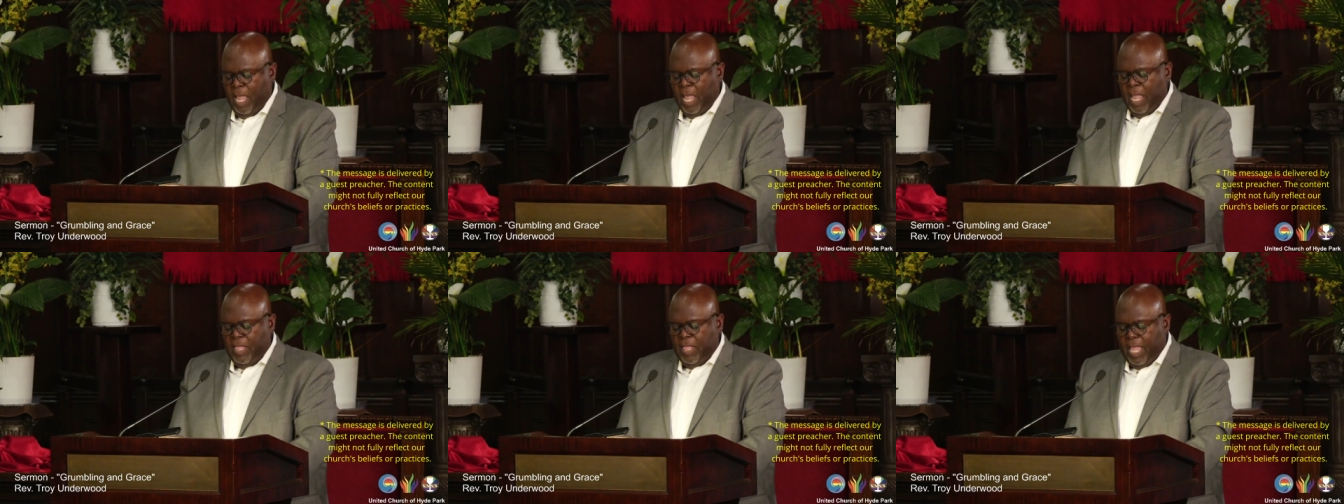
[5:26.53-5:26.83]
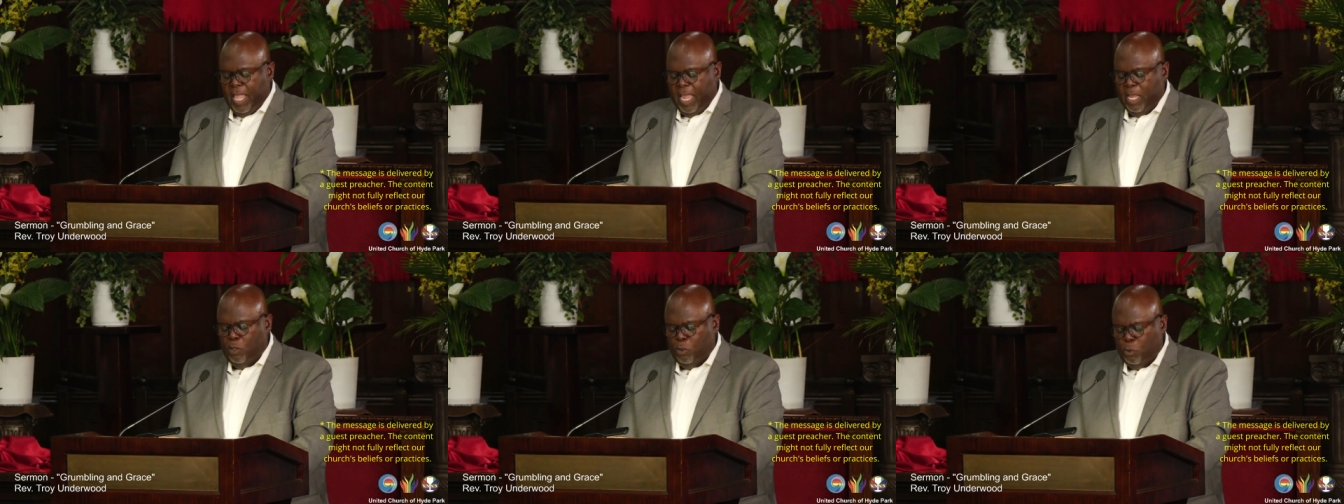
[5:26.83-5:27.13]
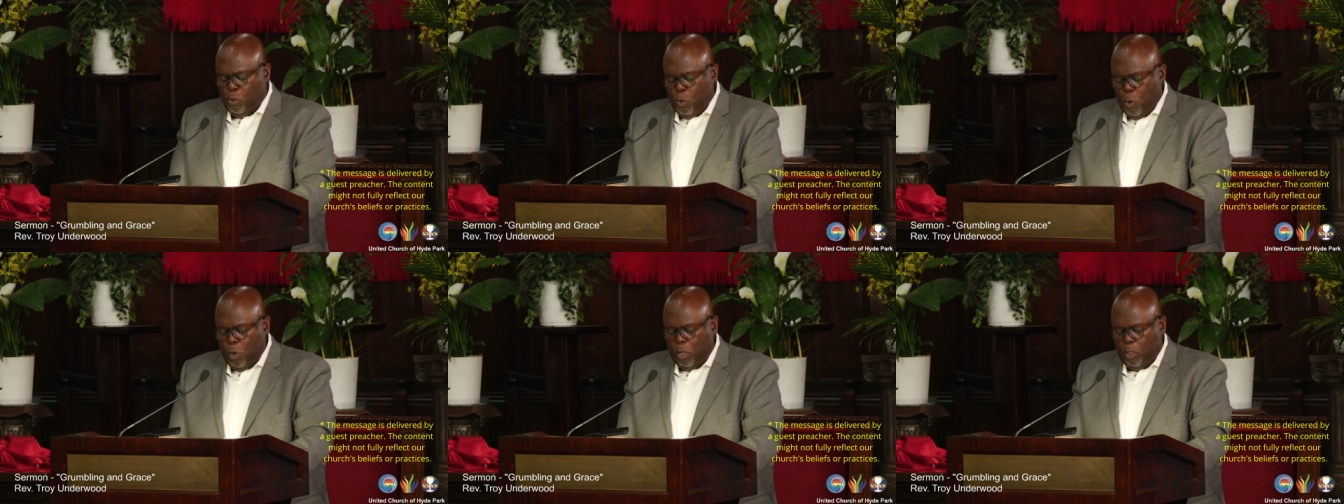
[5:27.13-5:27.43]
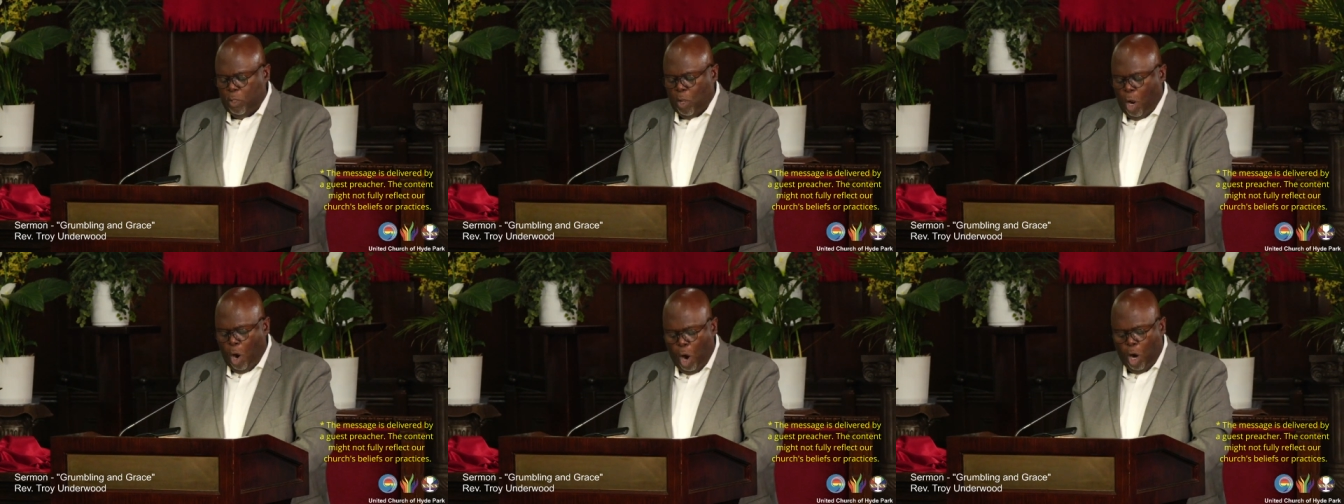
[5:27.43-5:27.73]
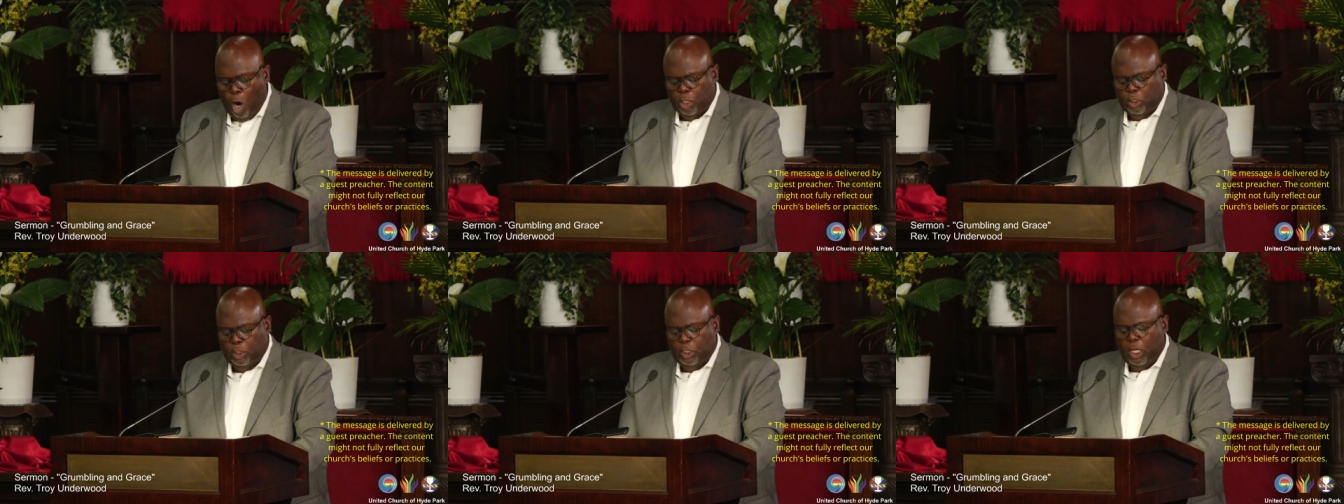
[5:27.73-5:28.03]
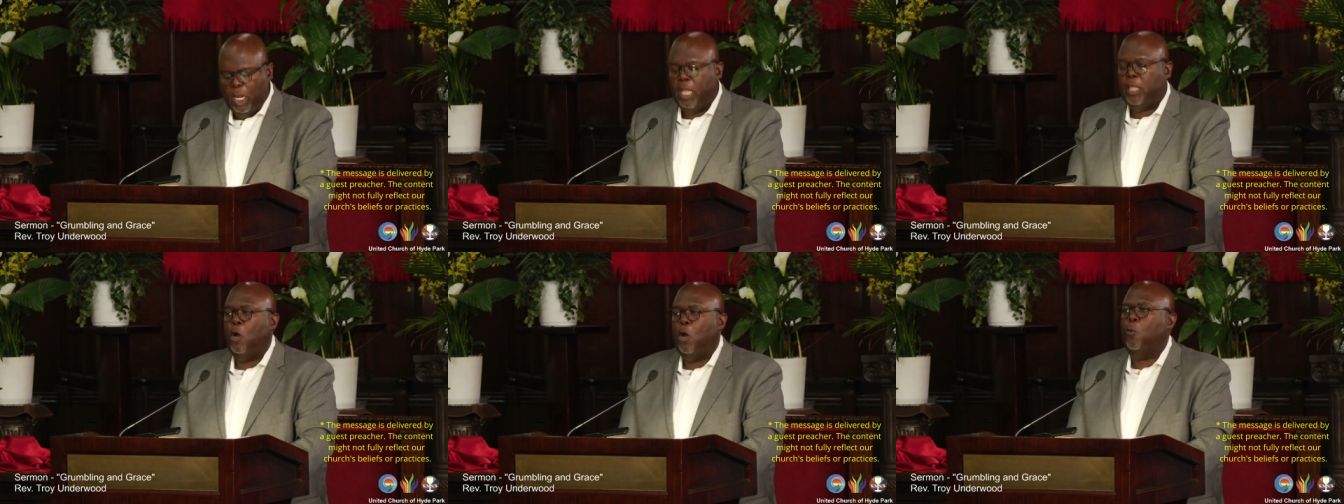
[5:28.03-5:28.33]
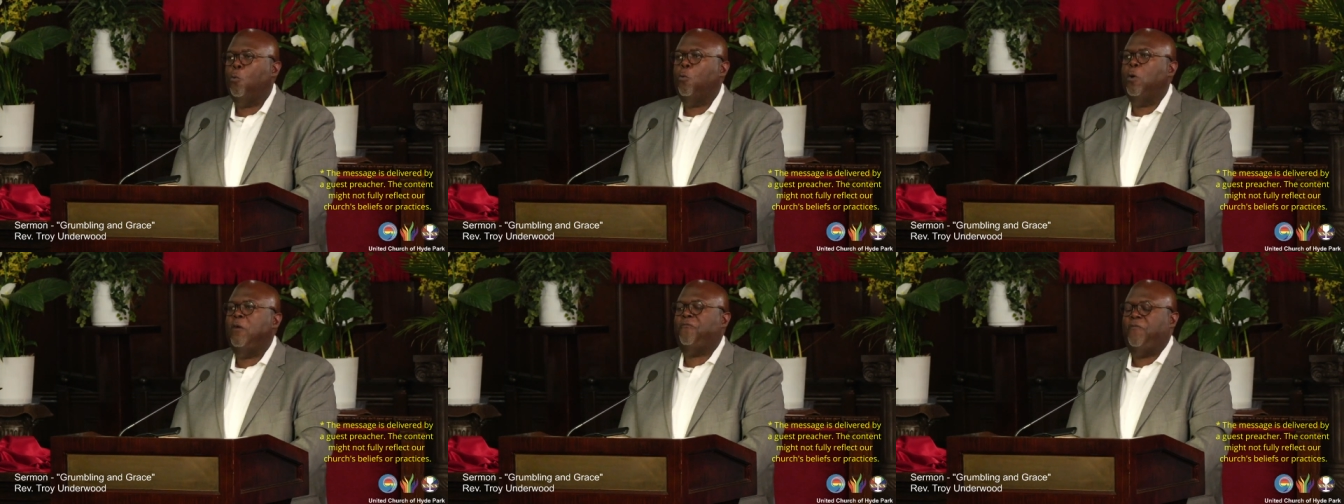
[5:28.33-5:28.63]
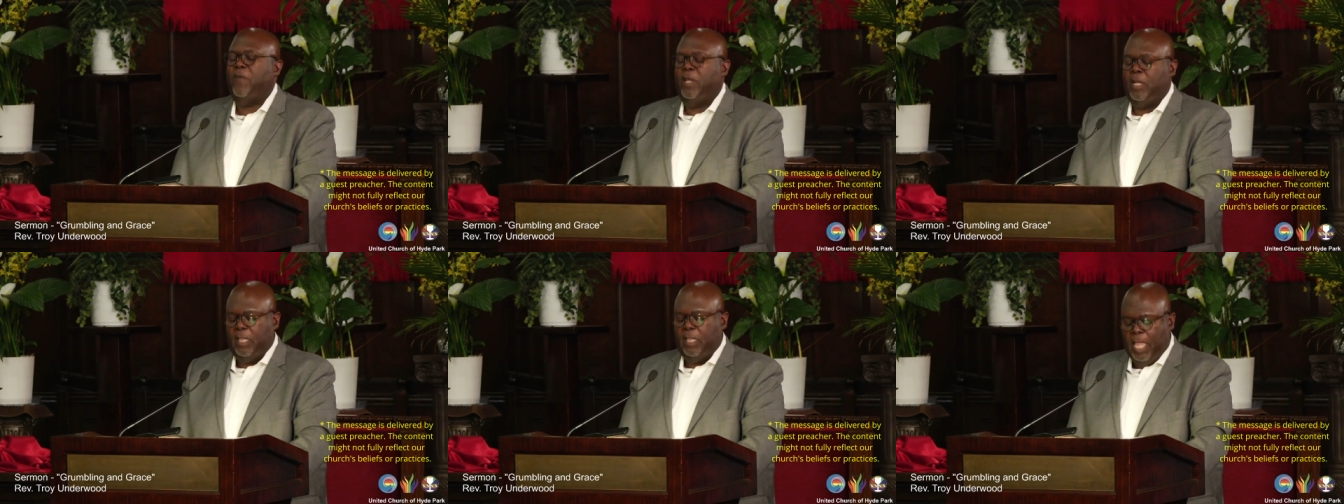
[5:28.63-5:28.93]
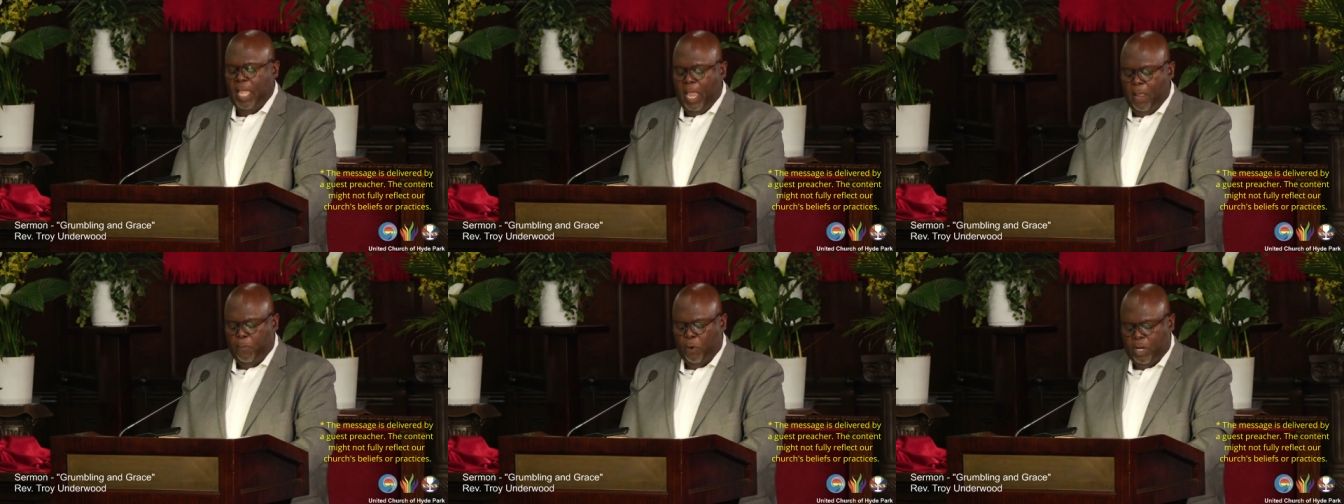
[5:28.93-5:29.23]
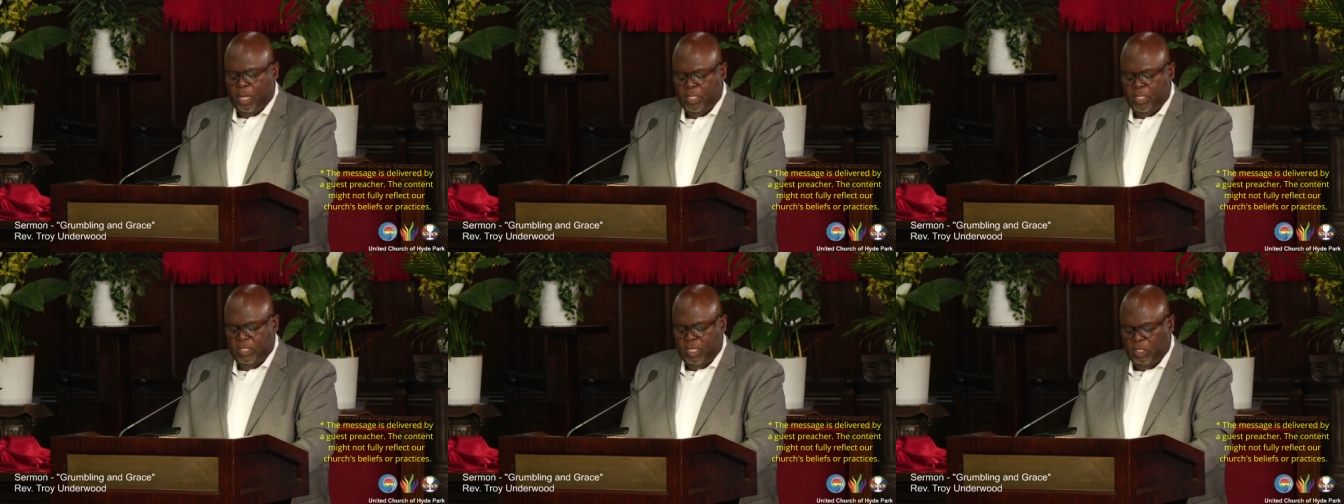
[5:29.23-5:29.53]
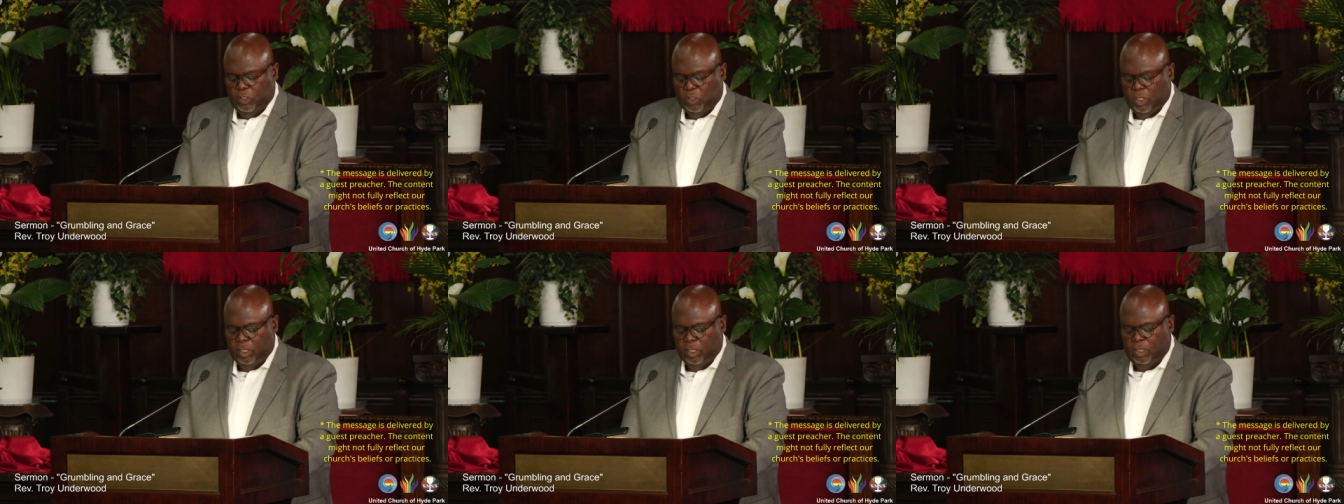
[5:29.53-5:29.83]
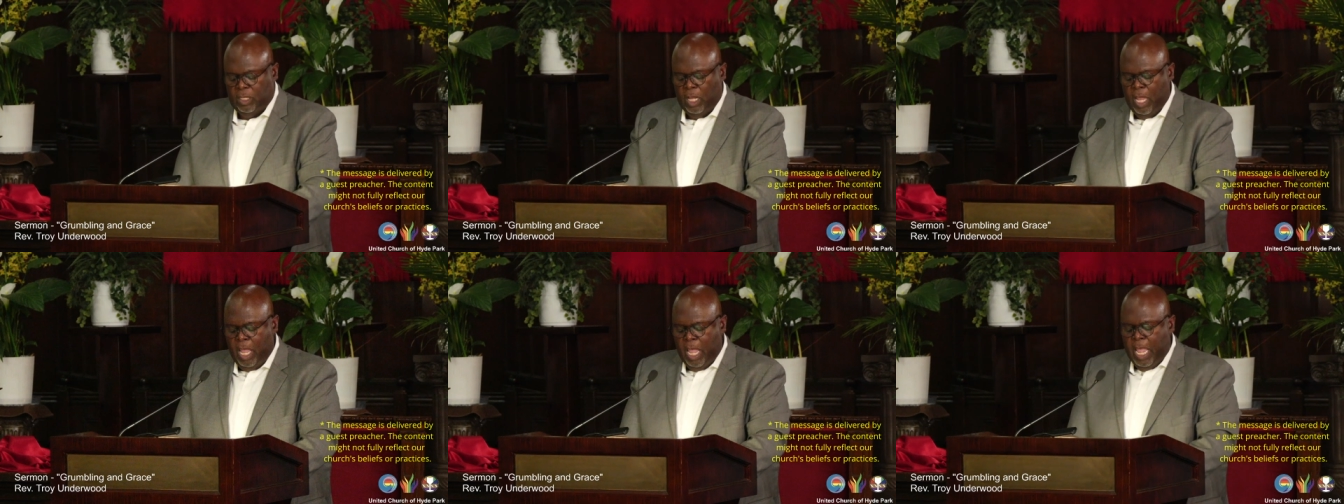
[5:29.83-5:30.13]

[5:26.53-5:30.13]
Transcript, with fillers: They endured harsh and horrific labor conditions.